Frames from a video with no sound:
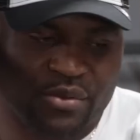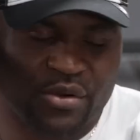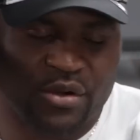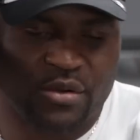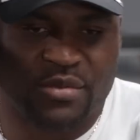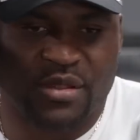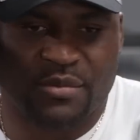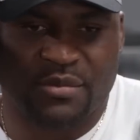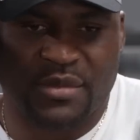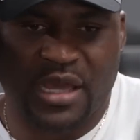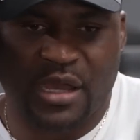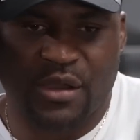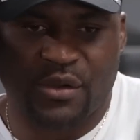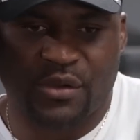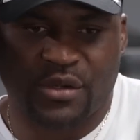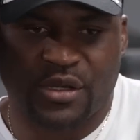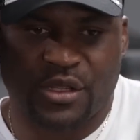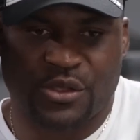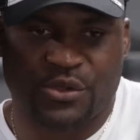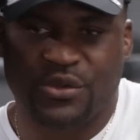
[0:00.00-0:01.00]
problem
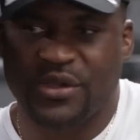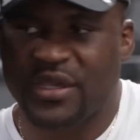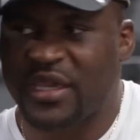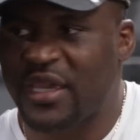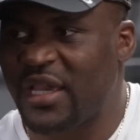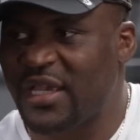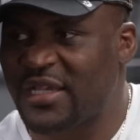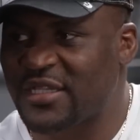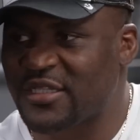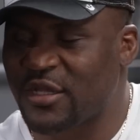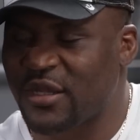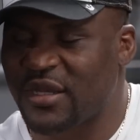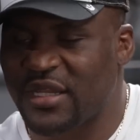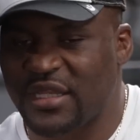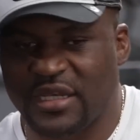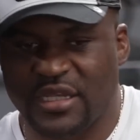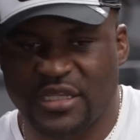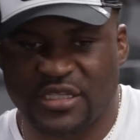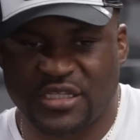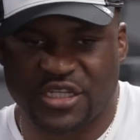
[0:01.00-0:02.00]
now, the U K is not
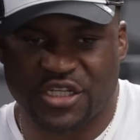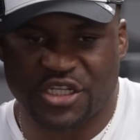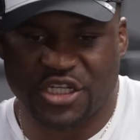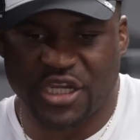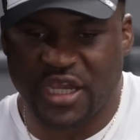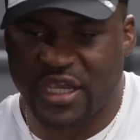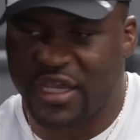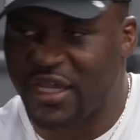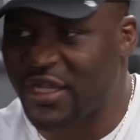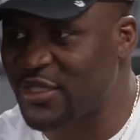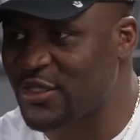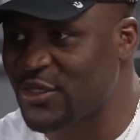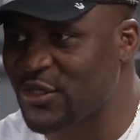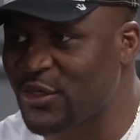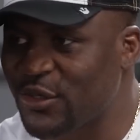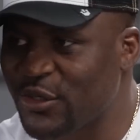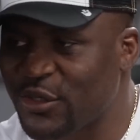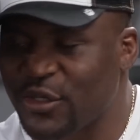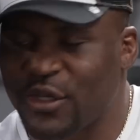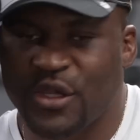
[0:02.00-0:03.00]
in the Schengen
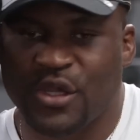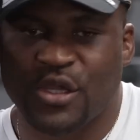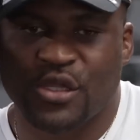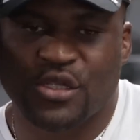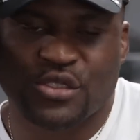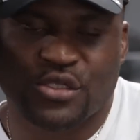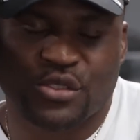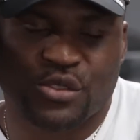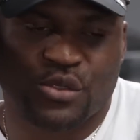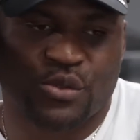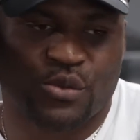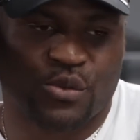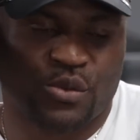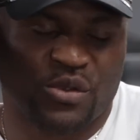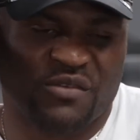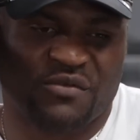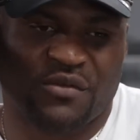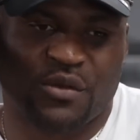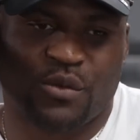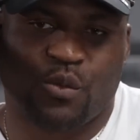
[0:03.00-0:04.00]
zone. So
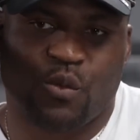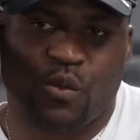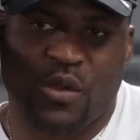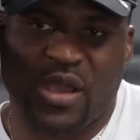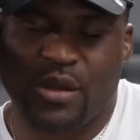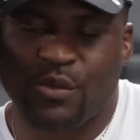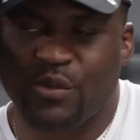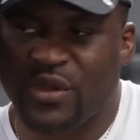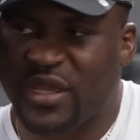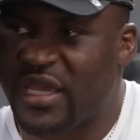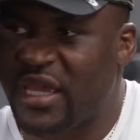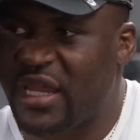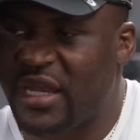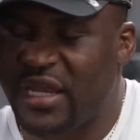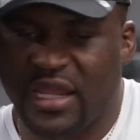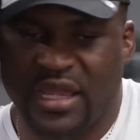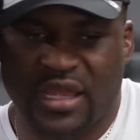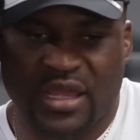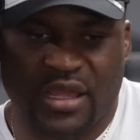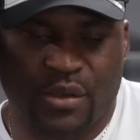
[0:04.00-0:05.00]
even when we get
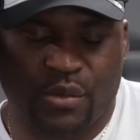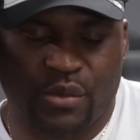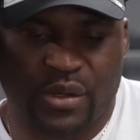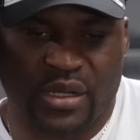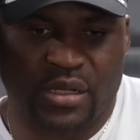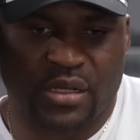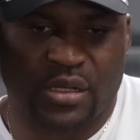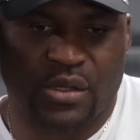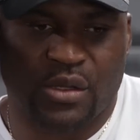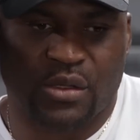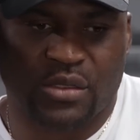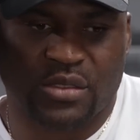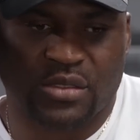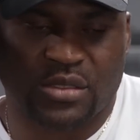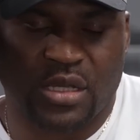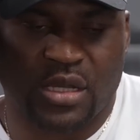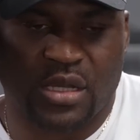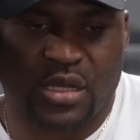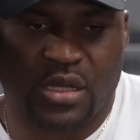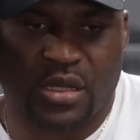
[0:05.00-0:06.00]
there with not,
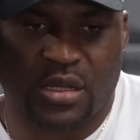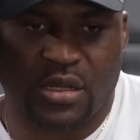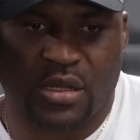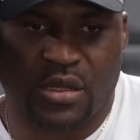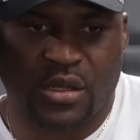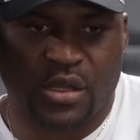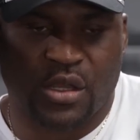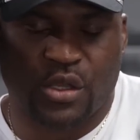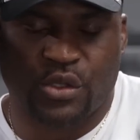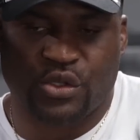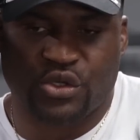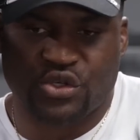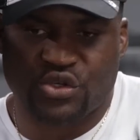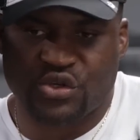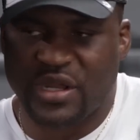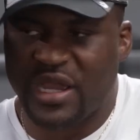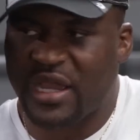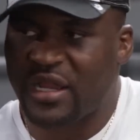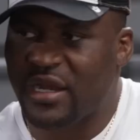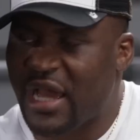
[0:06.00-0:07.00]
uh, you
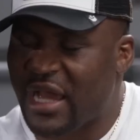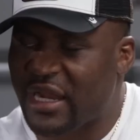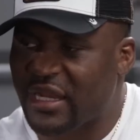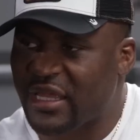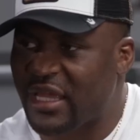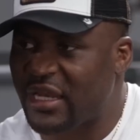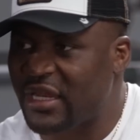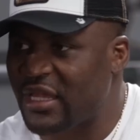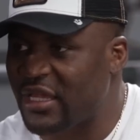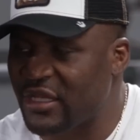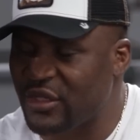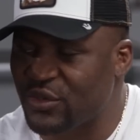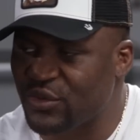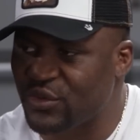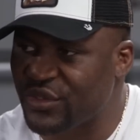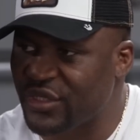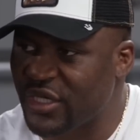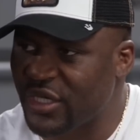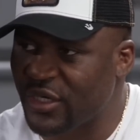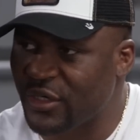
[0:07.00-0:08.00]
try and get
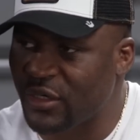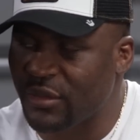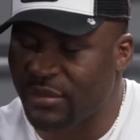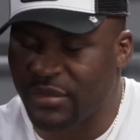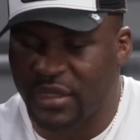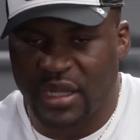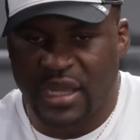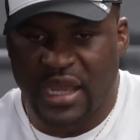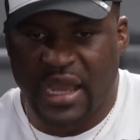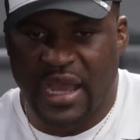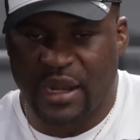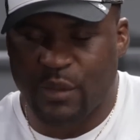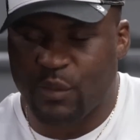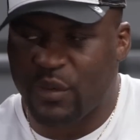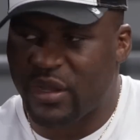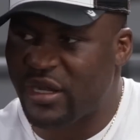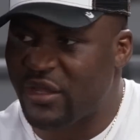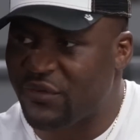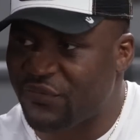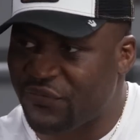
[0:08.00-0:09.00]
into Europe, and
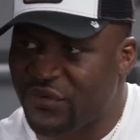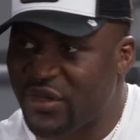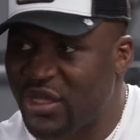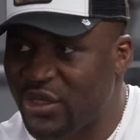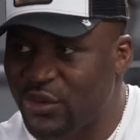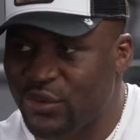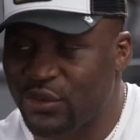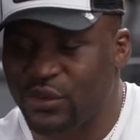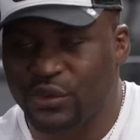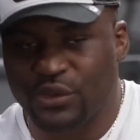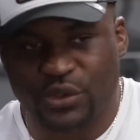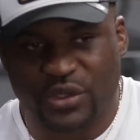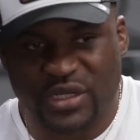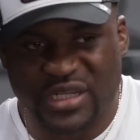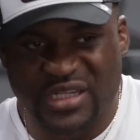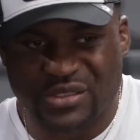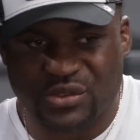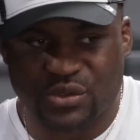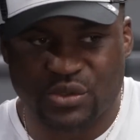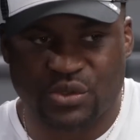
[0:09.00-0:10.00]
when they free you, you
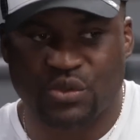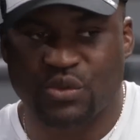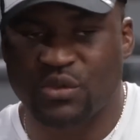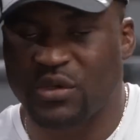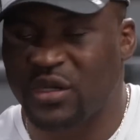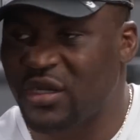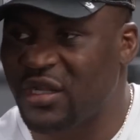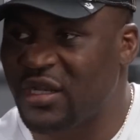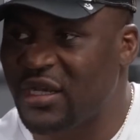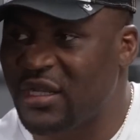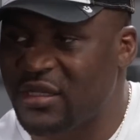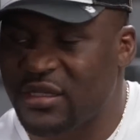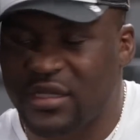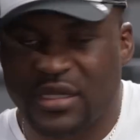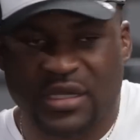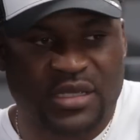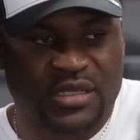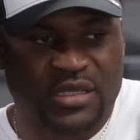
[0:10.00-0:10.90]
need to do another